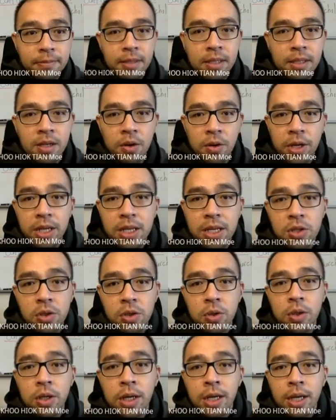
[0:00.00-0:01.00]
Okay,
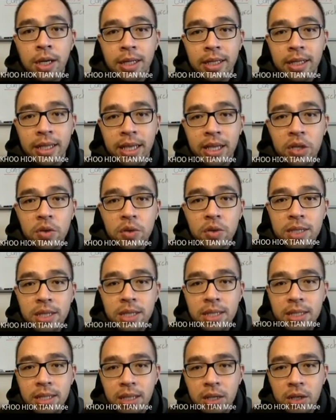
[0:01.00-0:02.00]
so they use this
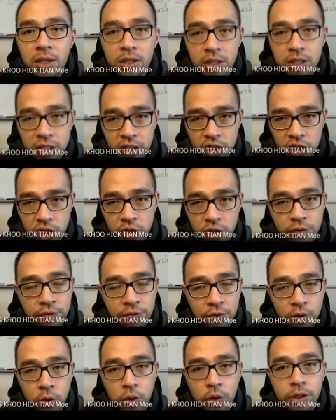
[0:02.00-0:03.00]
thing called the
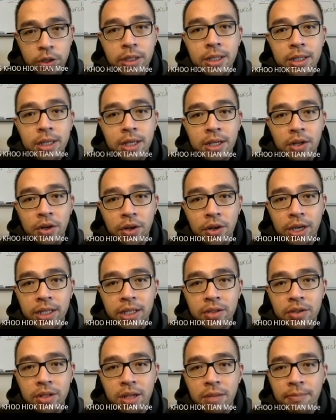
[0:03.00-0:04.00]
geophone. Okay,
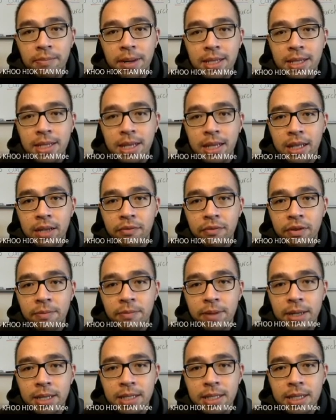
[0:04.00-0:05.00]
so they place it at different
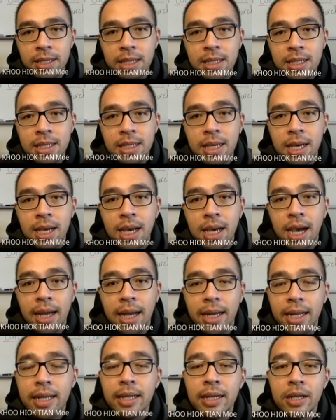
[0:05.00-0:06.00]
places, and
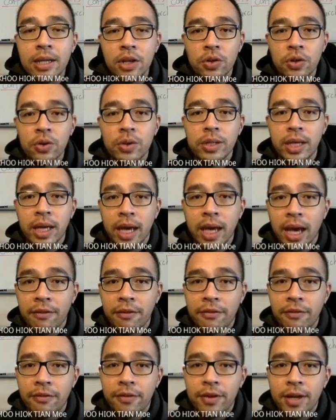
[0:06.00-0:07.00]
then they have
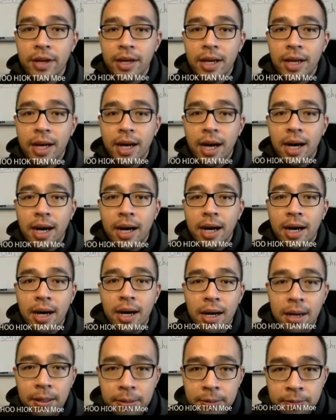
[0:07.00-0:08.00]

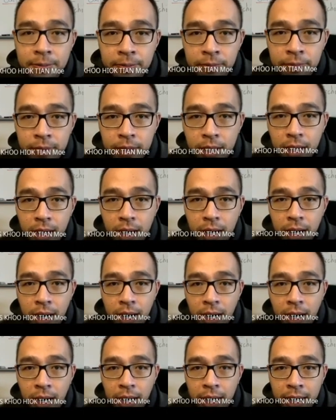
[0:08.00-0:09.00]

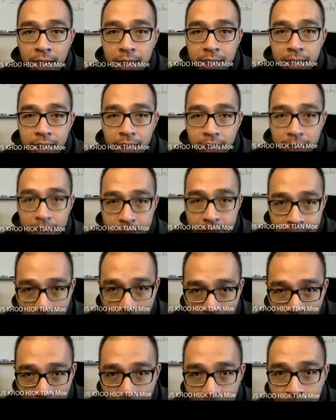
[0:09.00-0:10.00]
and then they kind
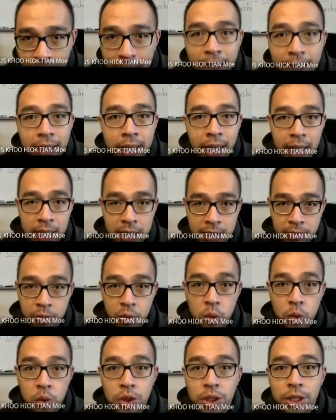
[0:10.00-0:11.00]
of make an
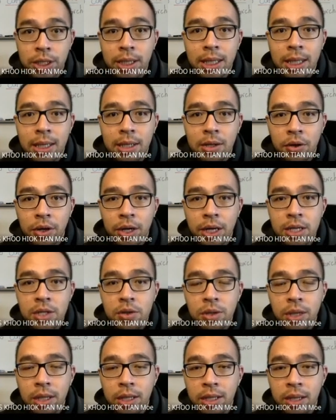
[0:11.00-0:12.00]
explosion, okay, so
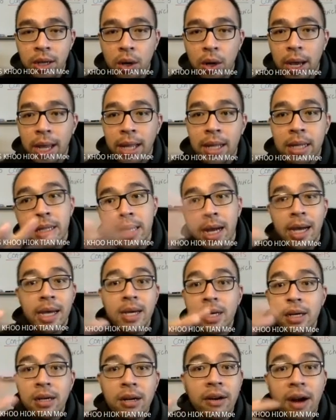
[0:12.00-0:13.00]
that the entire
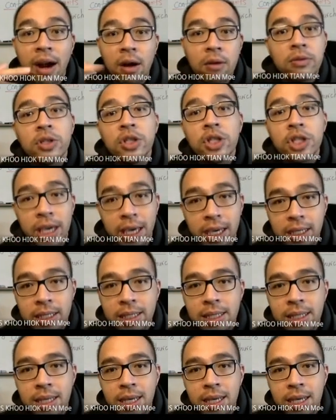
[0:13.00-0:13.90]
ground shakes.